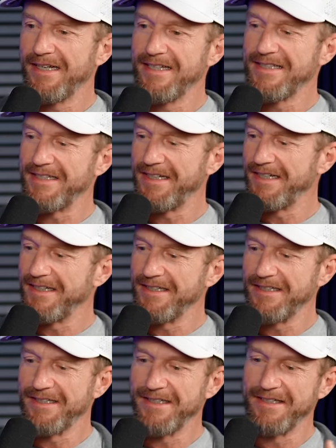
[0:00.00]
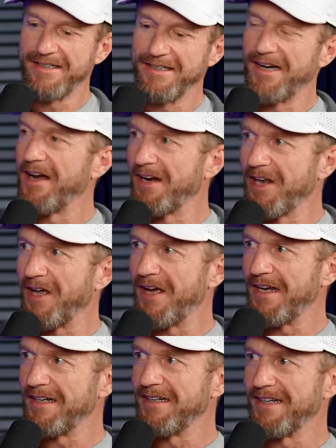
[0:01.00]
sitting on a
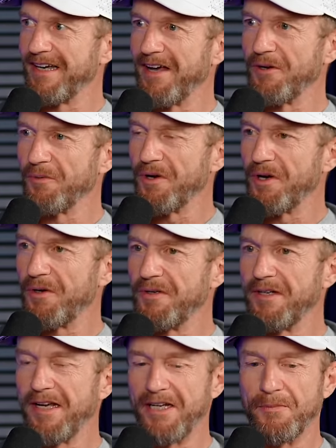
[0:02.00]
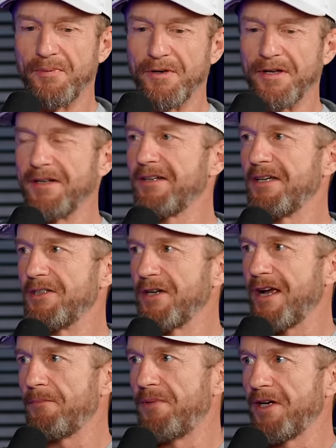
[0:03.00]
line on a road and you put a
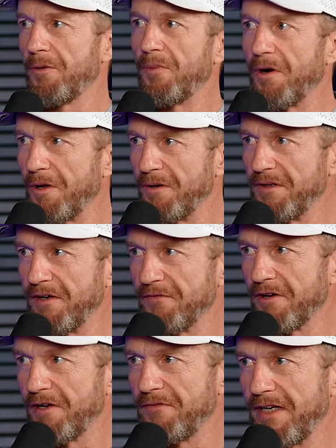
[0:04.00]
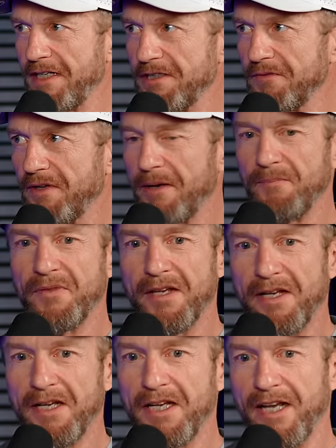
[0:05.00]
giant pickleball in front of each of them.
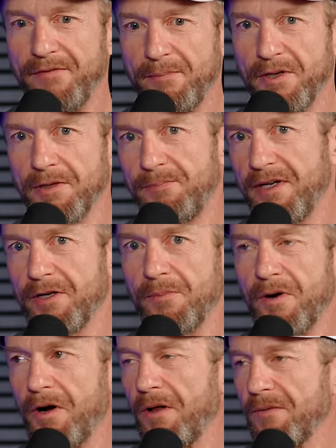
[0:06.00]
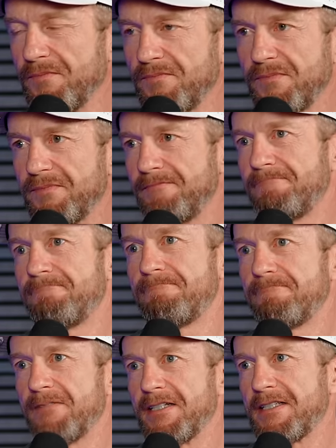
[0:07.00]
If you put the pickleball,
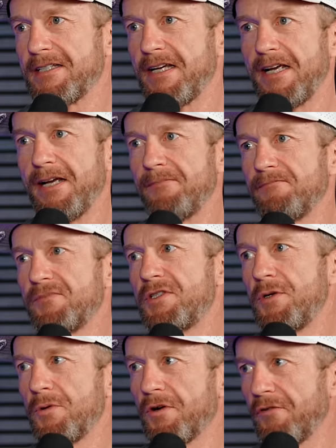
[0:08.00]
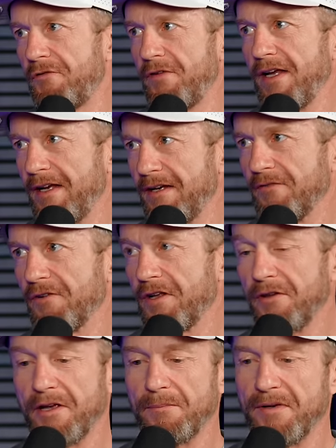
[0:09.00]
let's say 200 feet in
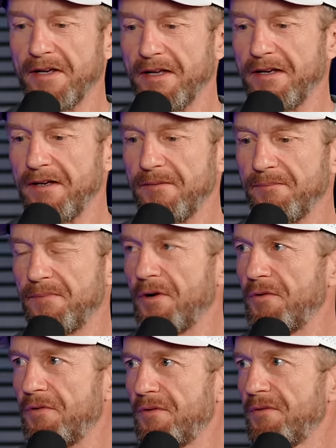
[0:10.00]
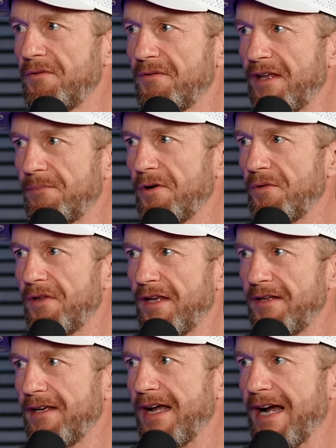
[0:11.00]
front of them and both they both
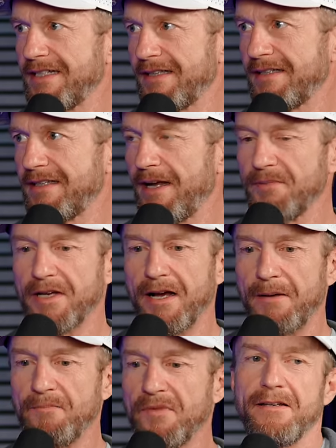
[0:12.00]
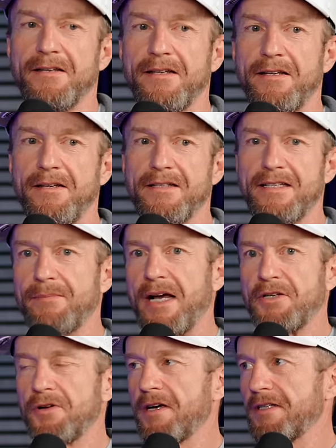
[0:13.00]
hit the gas at the same time, the
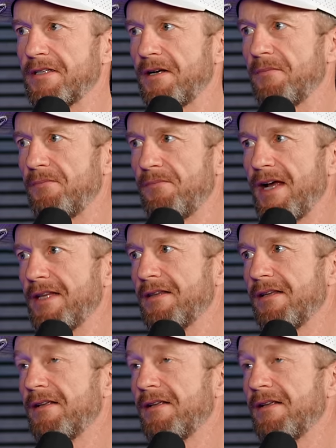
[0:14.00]
semi truck is going to make